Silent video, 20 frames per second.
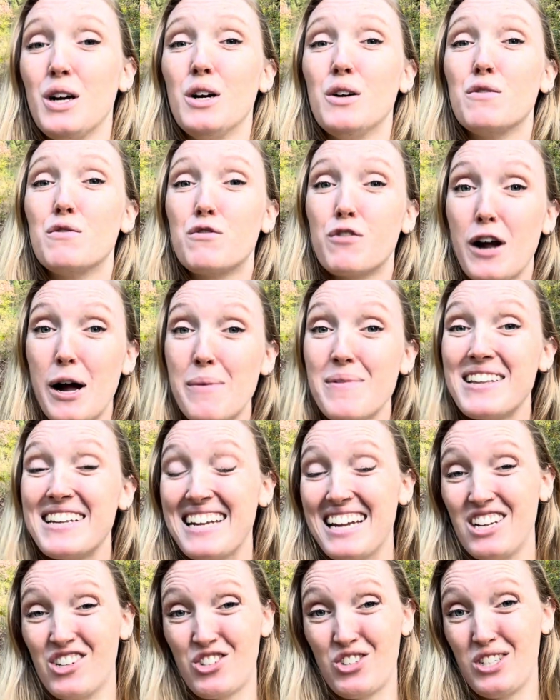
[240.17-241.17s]
from the
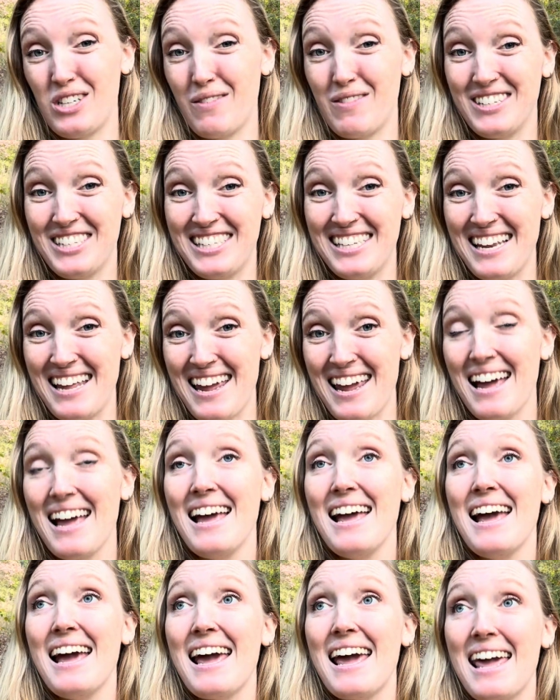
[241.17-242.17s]
dangers of the city
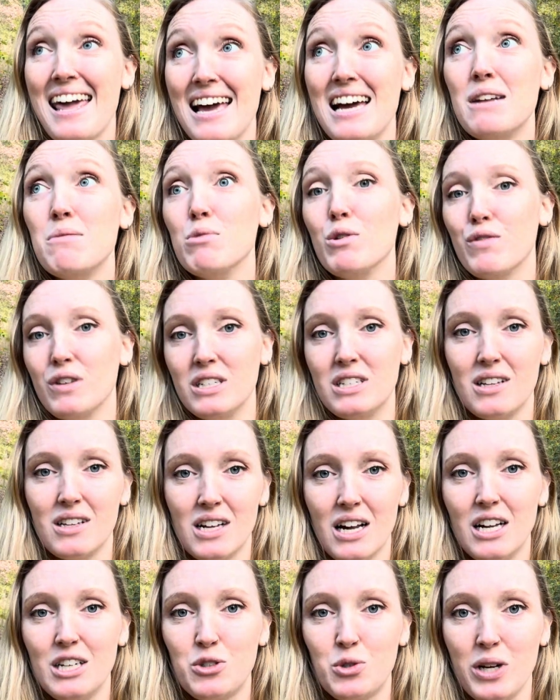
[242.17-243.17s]
and move into the
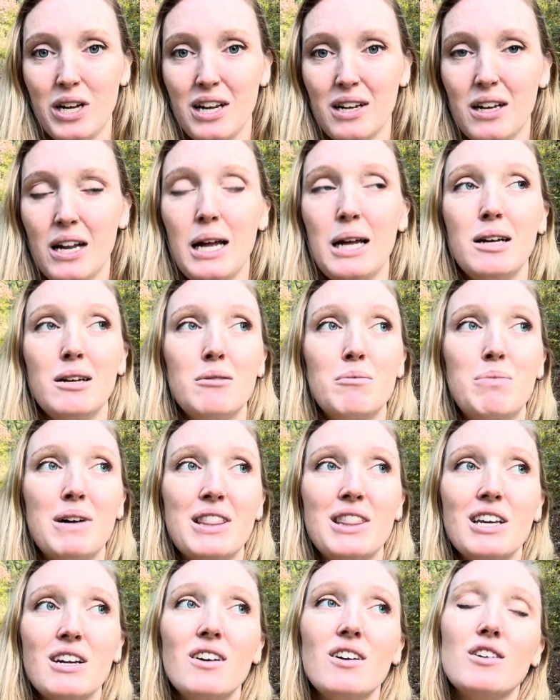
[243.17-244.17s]
country.
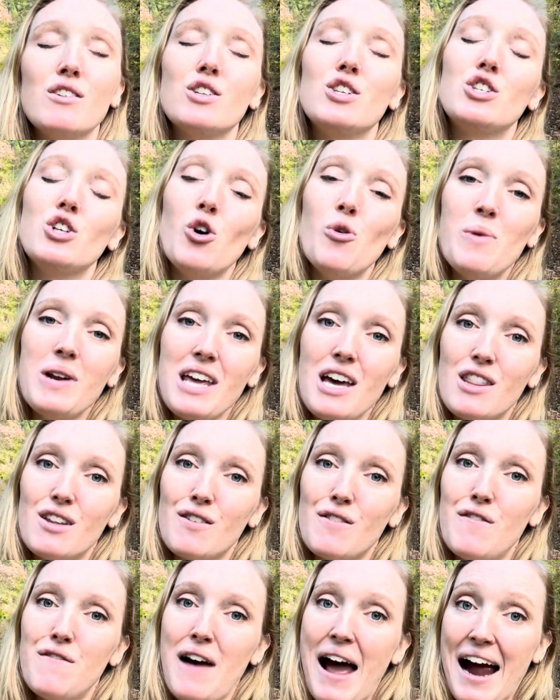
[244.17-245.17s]
But there are so many other
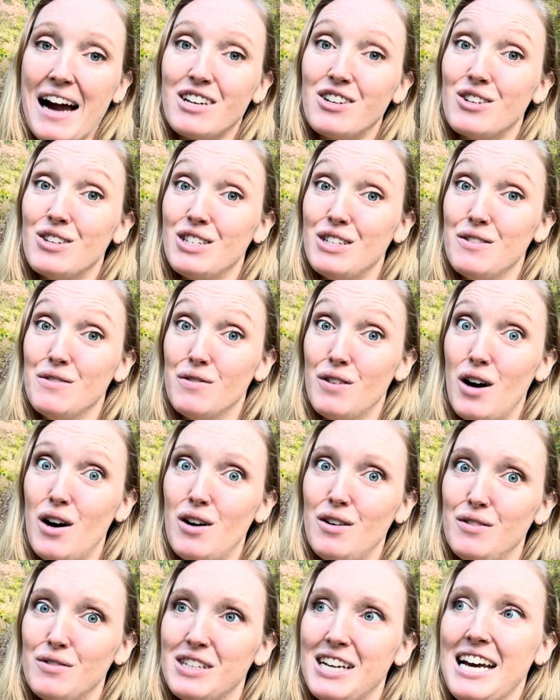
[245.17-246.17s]
factors
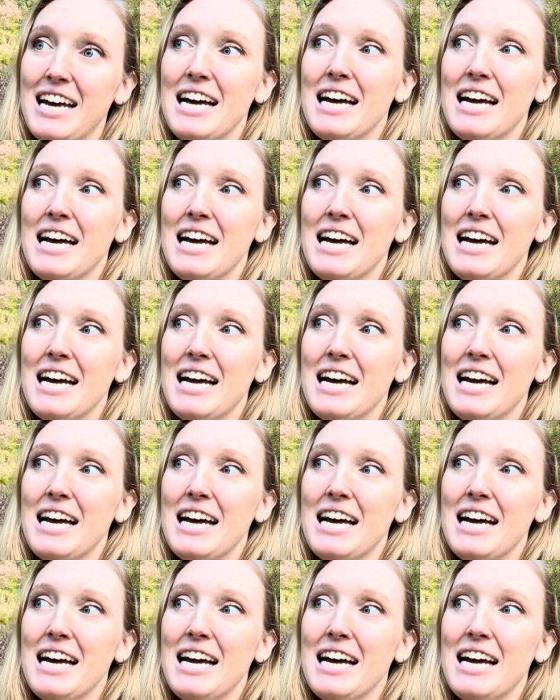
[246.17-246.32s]
involved.